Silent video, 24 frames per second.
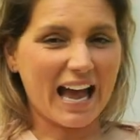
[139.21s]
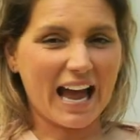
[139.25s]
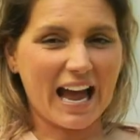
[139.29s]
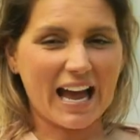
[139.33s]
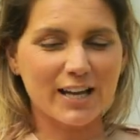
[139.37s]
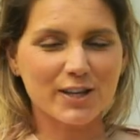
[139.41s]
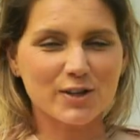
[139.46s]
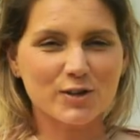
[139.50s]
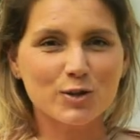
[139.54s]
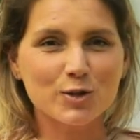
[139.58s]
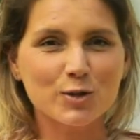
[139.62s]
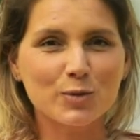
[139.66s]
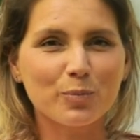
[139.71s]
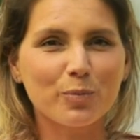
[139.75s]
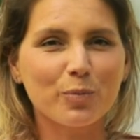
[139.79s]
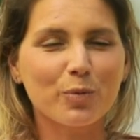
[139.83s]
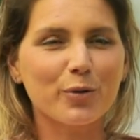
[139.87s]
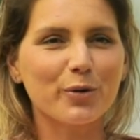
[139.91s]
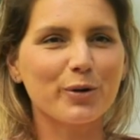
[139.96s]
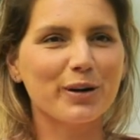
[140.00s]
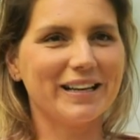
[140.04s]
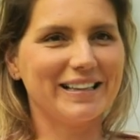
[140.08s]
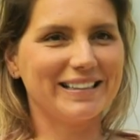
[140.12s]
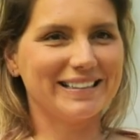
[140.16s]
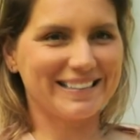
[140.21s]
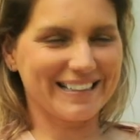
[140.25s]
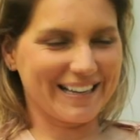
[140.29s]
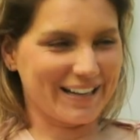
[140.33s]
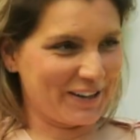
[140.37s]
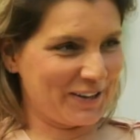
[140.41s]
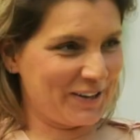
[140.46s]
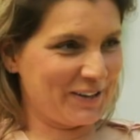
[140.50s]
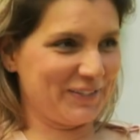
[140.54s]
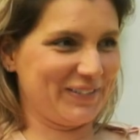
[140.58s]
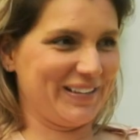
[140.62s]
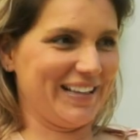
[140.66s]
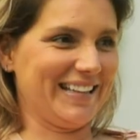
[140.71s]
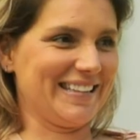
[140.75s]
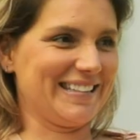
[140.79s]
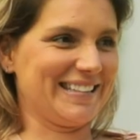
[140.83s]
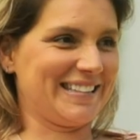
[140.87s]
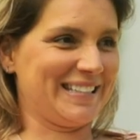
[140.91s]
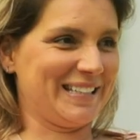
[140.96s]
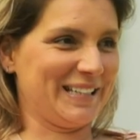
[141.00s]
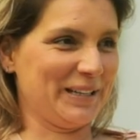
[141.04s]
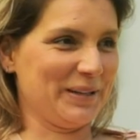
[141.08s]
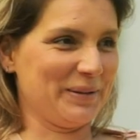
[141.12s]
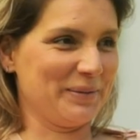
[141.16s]
I sprint out of that
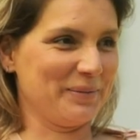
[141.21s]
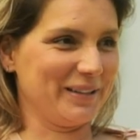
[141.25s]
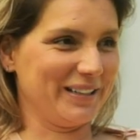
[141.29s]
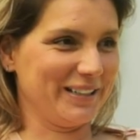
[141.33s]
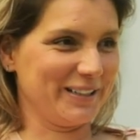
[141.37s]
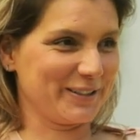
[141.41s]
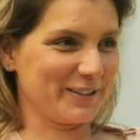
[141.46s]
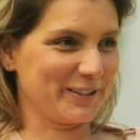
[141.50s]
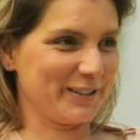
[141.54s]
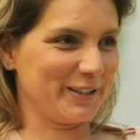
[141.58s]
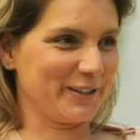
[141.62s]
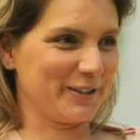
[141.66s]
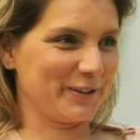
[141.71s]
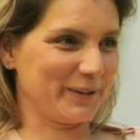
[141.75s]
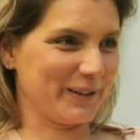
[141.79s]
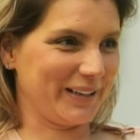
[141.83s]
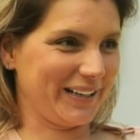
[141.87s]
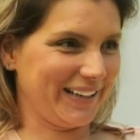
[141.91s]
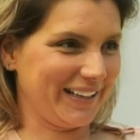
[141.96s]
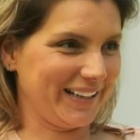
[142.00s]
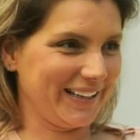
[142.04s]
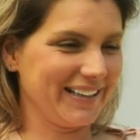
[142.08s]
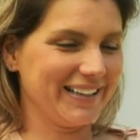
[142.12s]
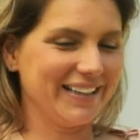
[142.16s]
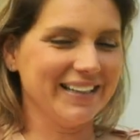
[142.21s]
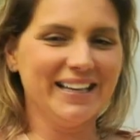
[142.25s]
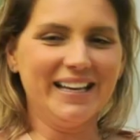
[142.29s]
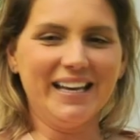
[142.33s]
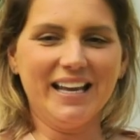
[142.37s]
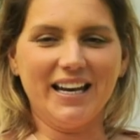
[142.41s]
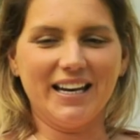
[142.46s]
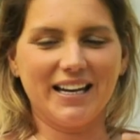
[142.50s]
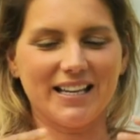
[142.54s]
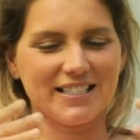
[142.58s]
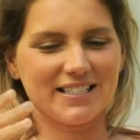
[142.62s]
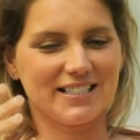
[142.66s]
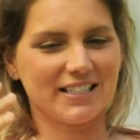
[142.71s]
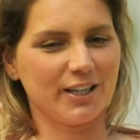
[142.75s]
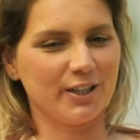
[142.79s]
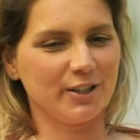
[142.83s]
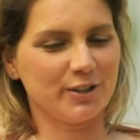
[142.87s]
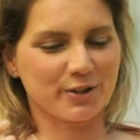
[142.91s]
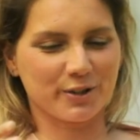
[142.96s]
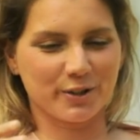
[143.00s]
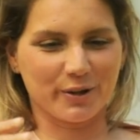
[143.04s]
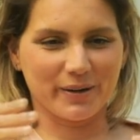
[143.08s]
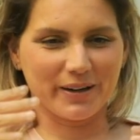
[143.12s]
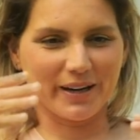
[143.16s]
cinema into the toilet and I start
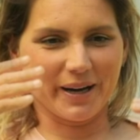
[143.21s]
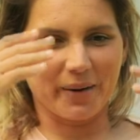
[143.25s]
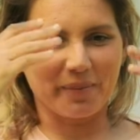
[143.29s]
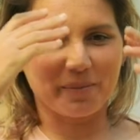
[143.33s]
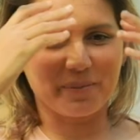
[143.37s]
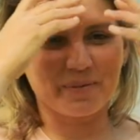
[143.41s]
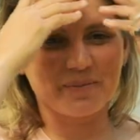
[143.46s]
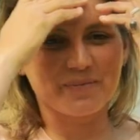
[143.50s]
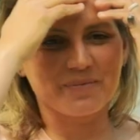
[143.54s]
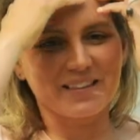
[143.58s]
throwing up.